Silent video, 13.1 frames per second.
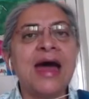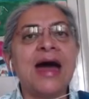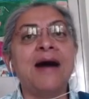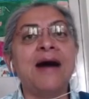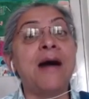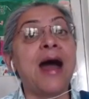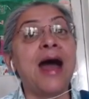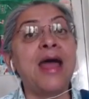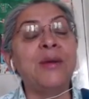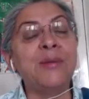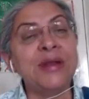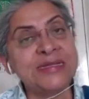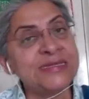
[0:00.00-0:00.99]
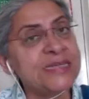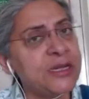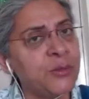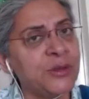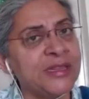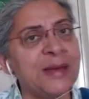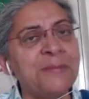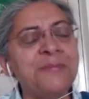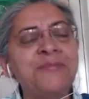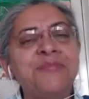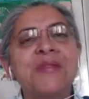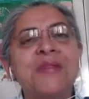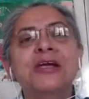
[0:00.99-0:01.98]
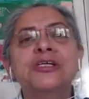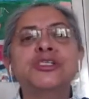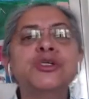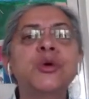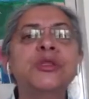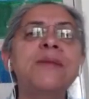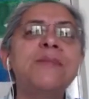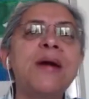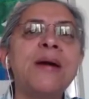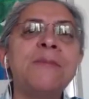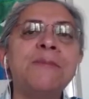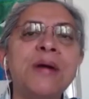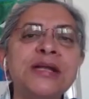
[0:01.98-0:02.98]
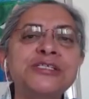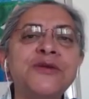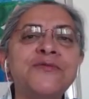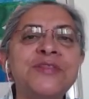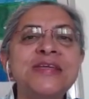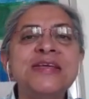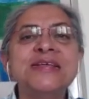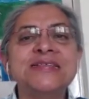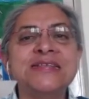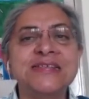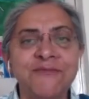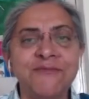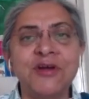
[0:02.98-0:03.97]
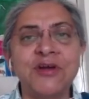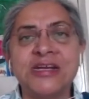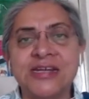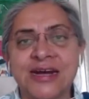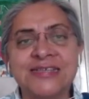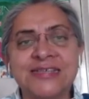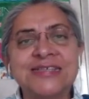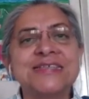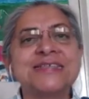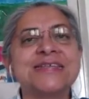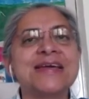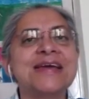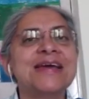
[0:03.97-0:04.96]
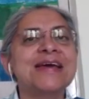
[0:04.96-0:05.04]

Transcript: I will sit with them, show them a bunch of these different tasks,